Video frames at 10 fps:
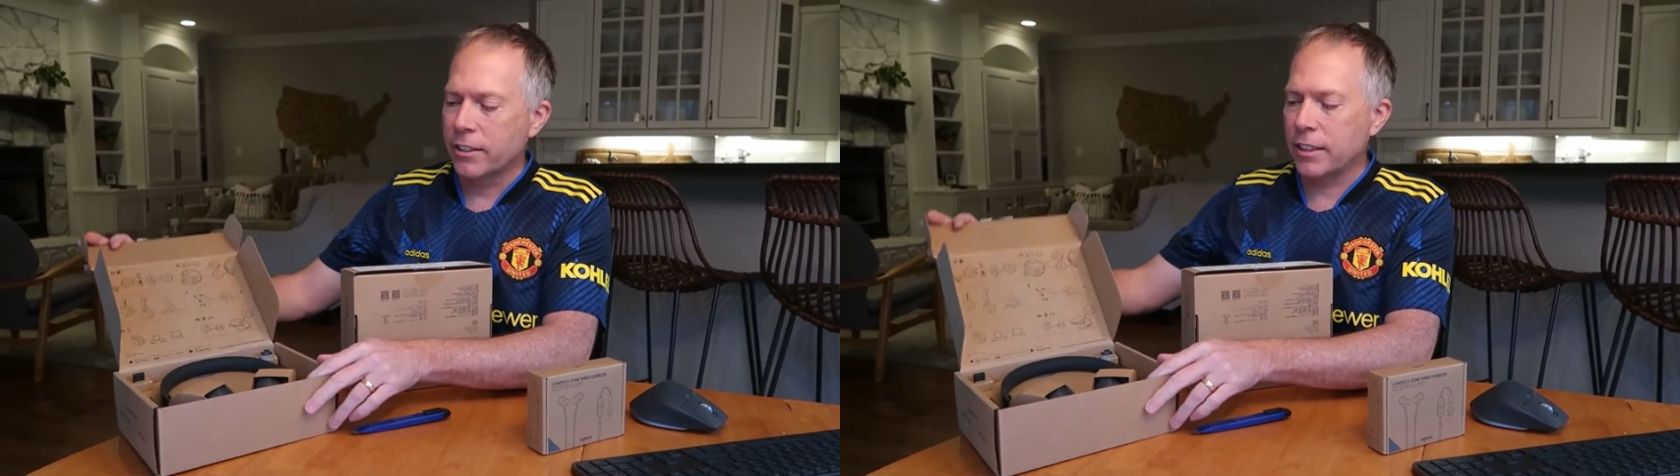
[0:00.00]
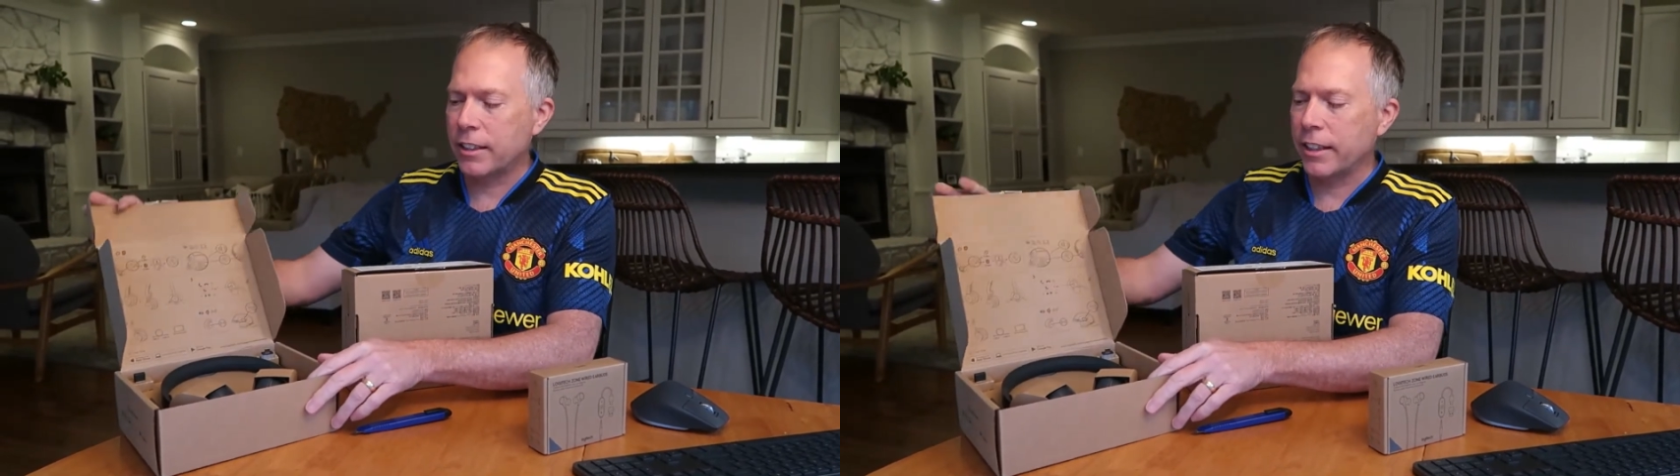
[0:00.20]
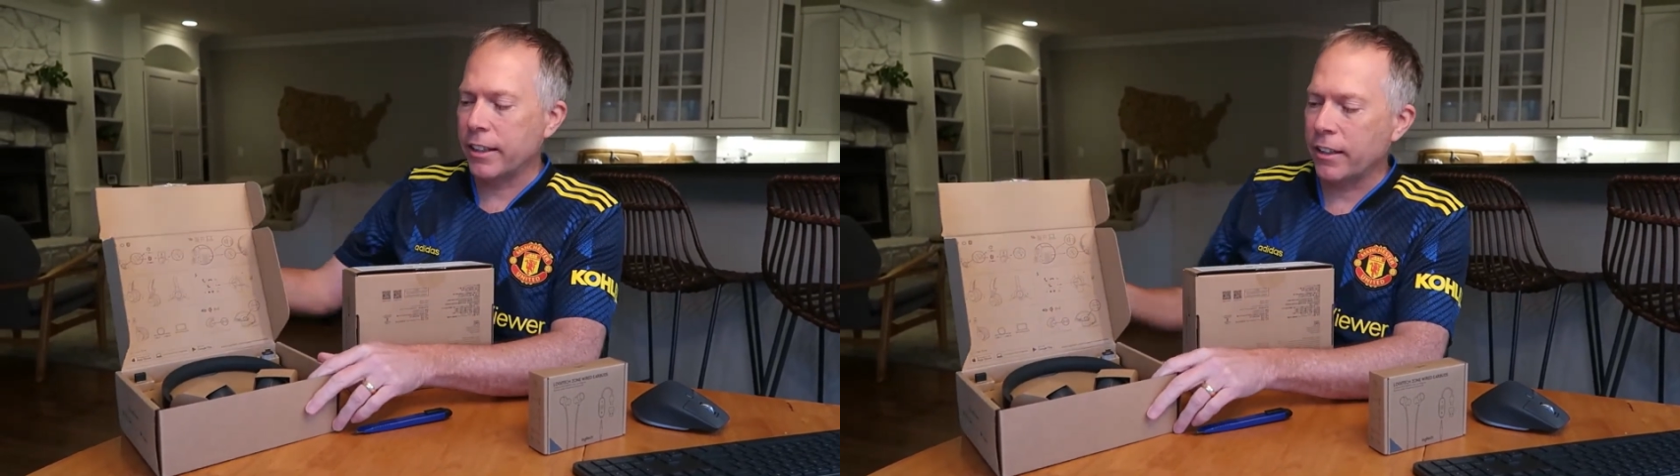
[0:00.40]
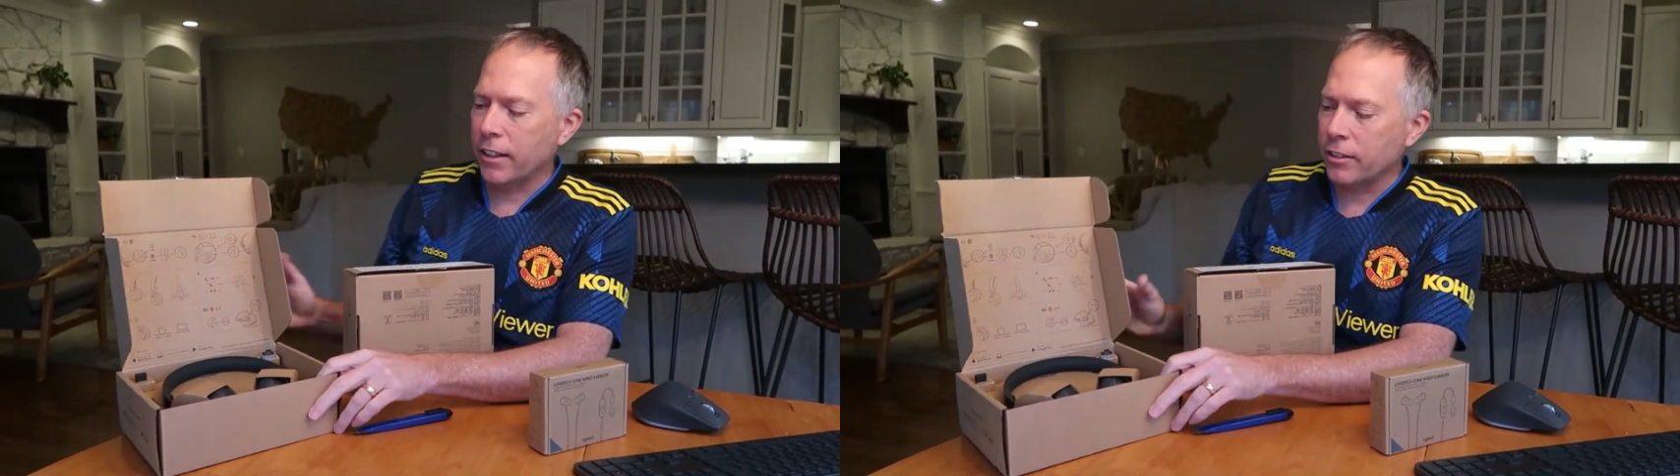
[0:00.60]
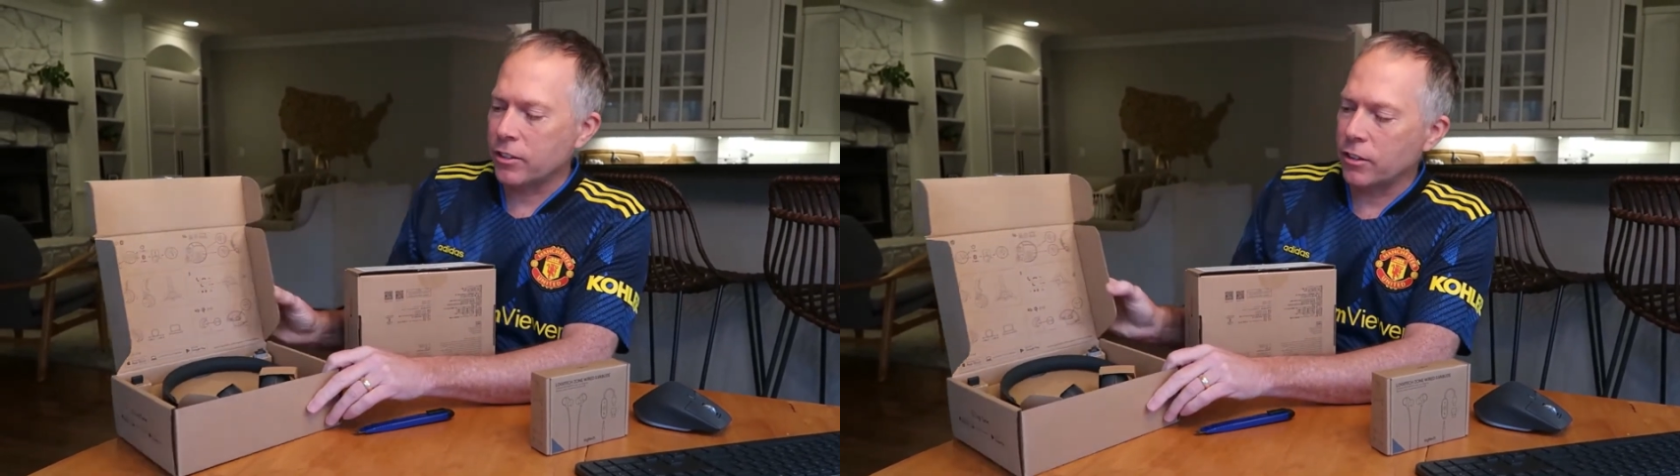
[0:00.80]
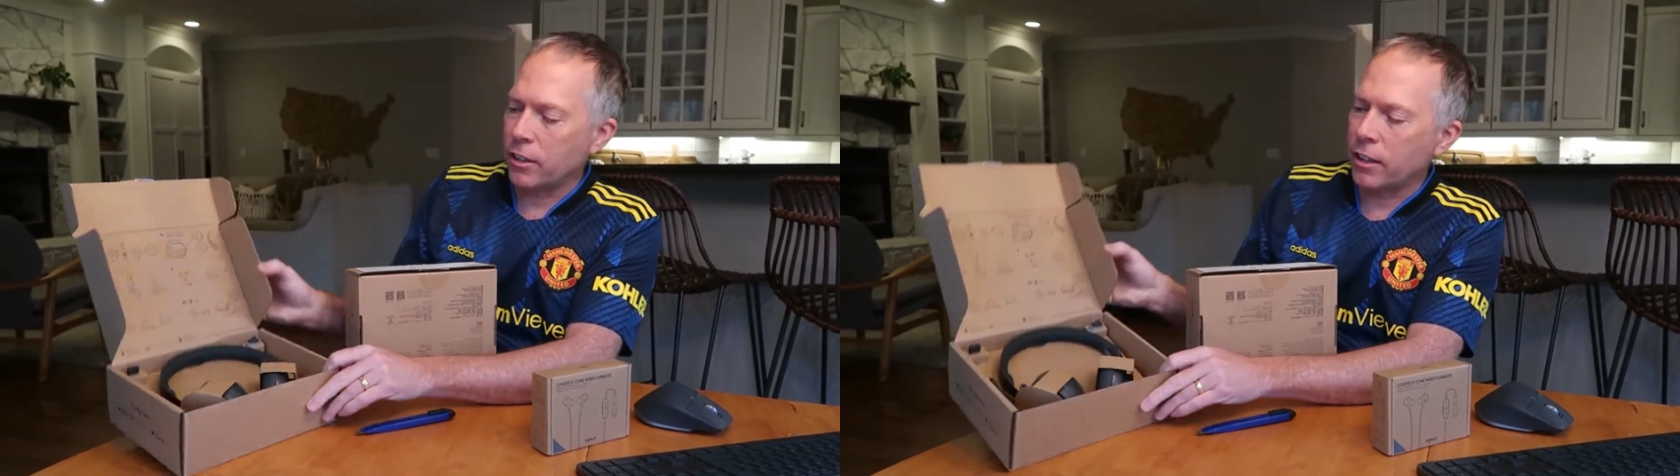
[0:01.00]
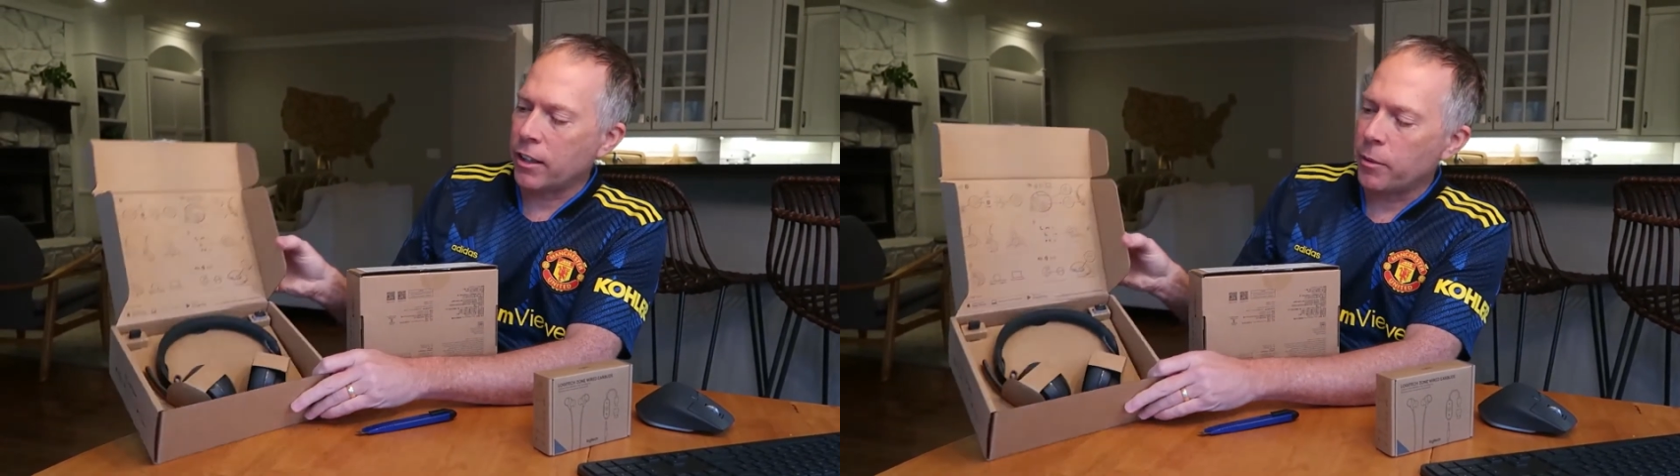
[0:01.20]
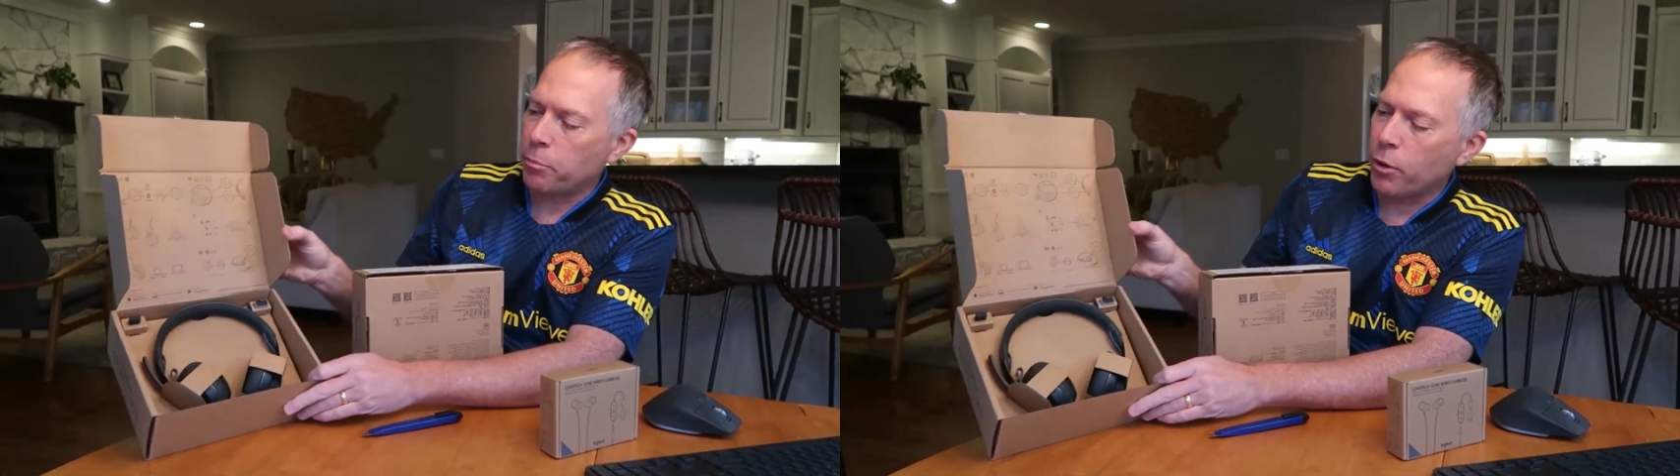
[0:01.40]
to get
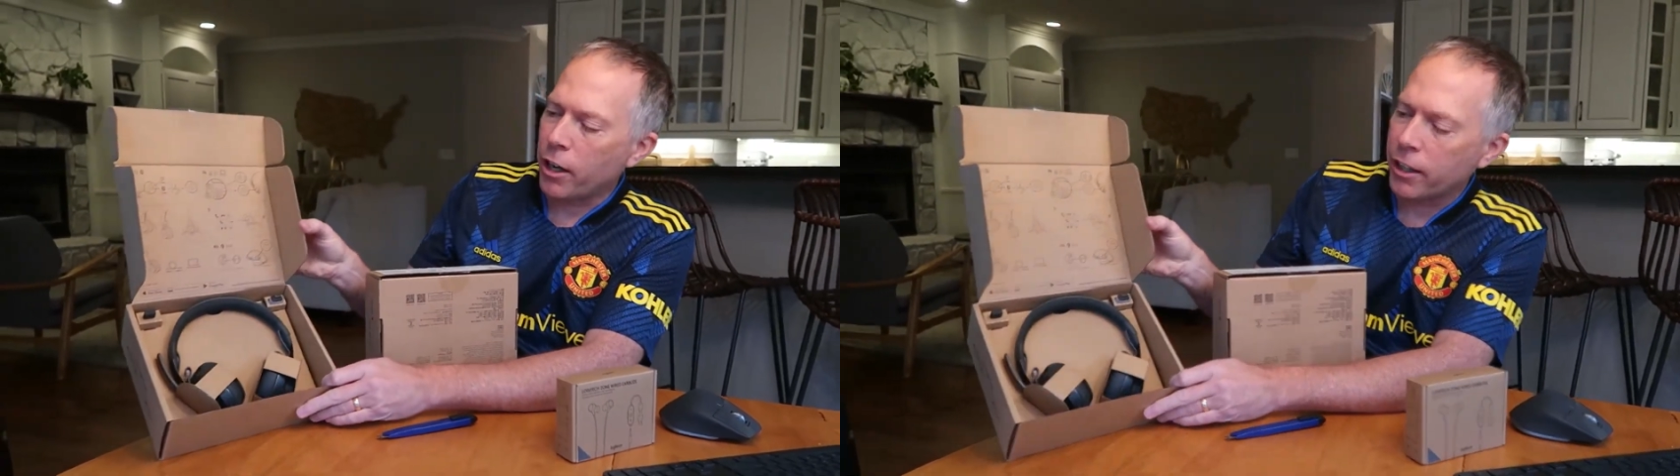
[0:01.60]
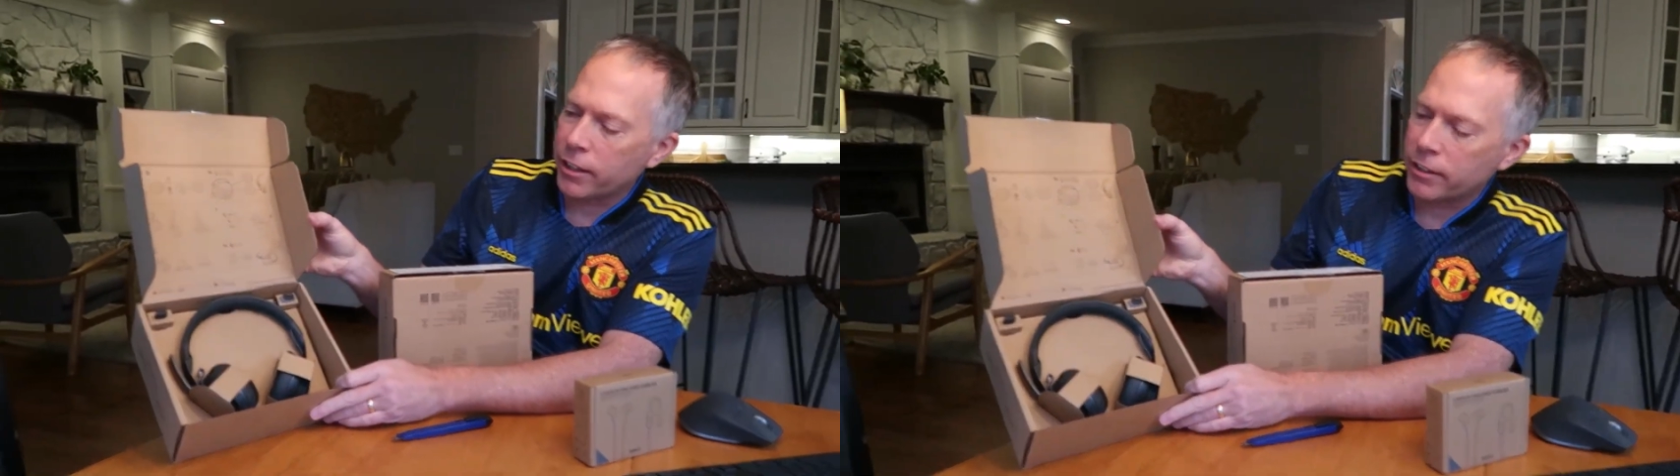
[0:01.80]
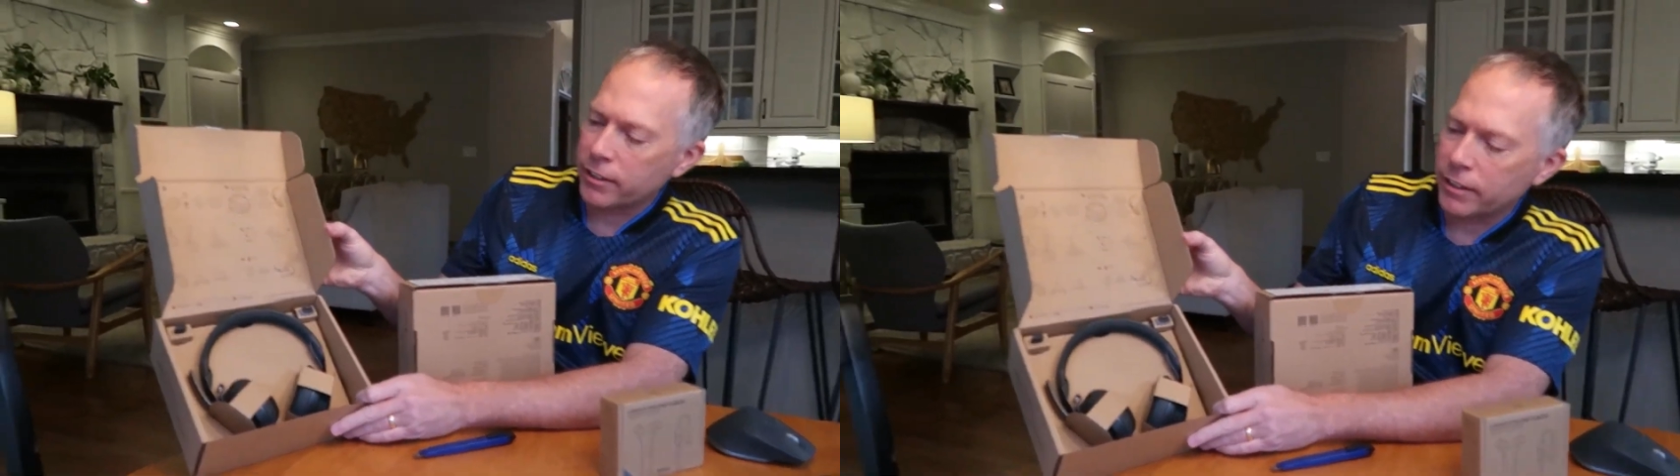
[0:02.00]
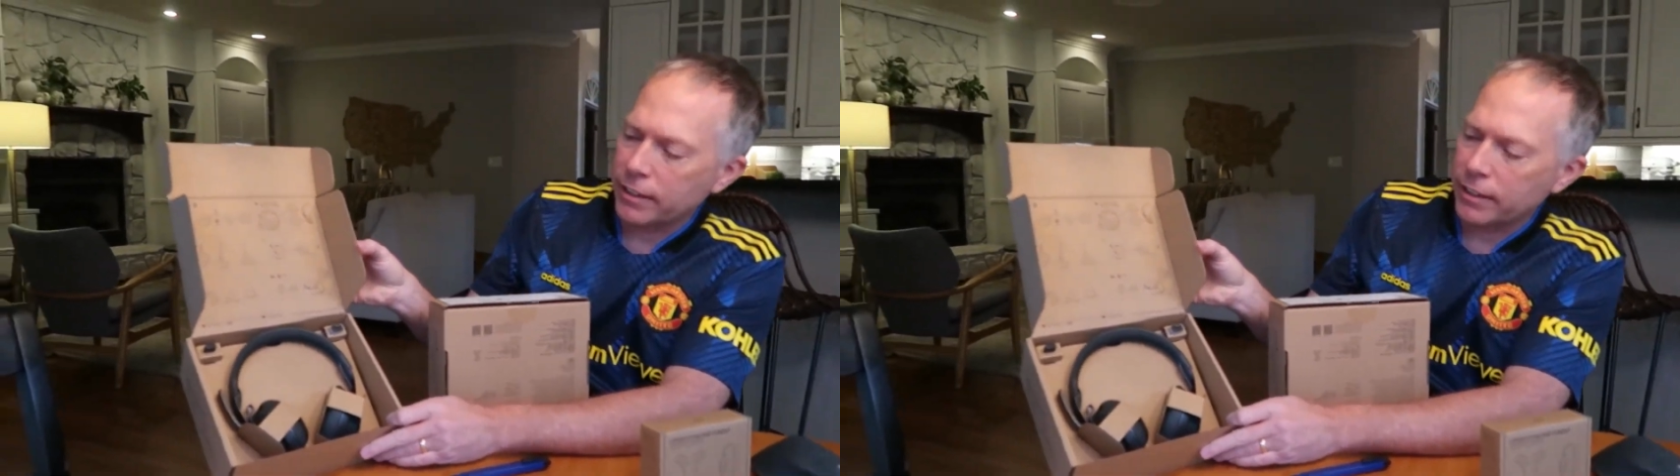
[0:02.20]
a product